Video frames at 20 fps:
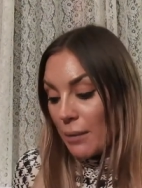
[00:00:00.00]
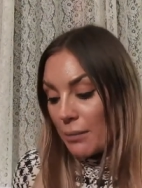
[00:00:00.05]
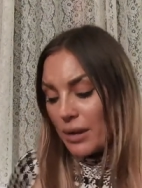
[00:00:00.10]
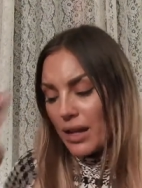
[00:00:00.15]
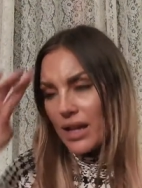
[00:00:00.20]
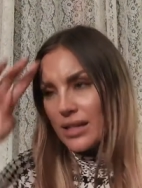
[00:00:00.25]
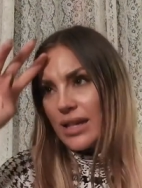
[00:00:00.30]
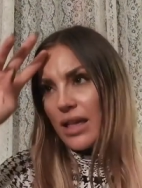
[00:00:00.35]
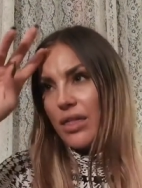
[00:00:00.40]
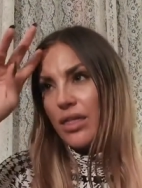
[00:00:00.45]

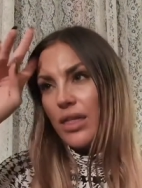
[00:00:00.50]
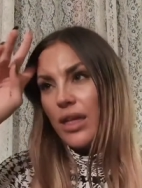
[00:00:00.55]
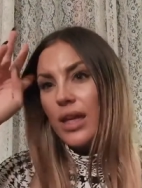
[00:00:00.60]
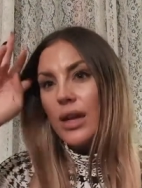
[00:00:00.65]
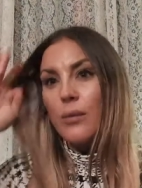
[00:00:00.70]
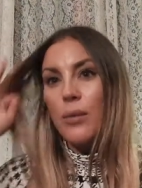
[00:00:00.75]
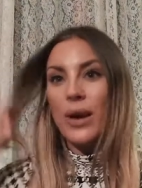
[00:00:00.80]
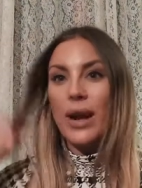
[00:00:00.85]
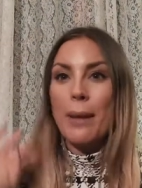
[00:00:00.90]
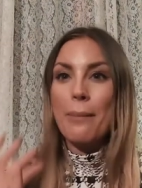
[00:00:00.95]
Because I
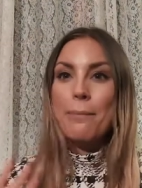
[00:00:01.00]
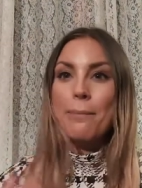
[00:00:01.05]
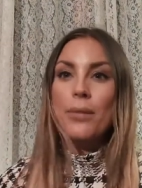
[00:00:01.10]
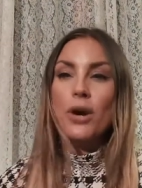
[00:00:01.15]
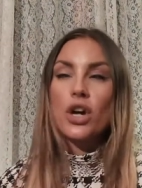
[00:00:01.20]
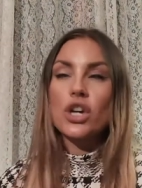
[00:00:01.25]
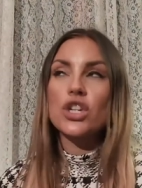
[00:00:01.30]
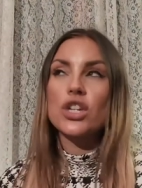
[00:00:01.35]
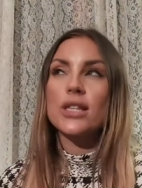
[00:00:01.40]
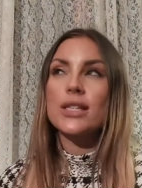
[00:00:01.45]
think when I
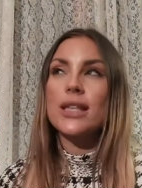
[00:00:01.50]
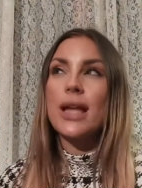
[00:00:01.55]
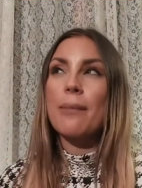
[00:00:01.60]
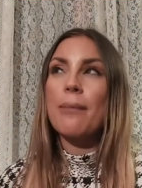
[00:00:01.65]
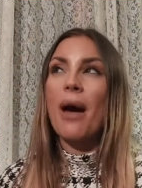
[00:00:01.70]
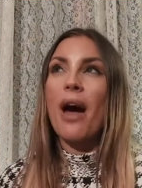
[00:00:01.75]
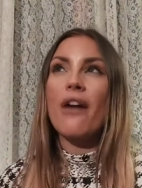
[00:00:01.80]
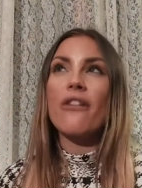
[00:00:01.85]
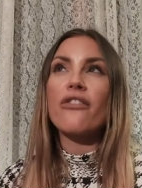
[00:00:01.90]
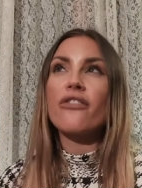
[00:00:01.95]
purchased
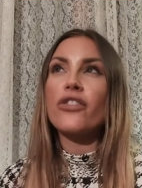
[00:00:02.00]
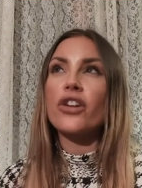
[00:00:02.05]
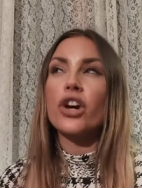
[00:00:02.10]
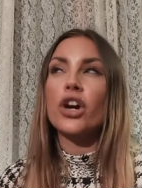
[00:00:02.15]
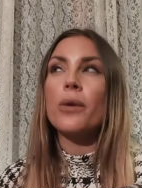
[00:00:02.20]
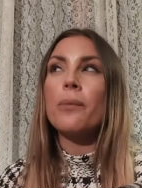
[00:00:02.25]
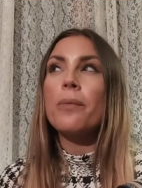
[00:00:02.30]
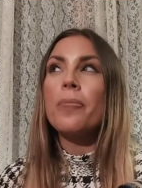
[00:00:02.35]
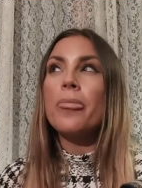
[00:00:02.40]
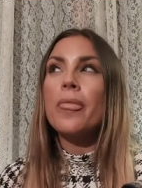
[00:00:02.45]
them
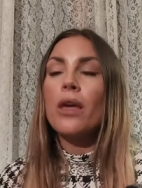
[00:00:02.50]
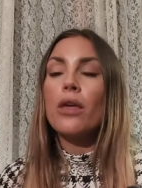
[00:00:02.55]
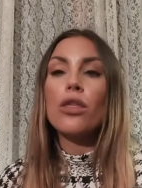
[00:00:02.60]
after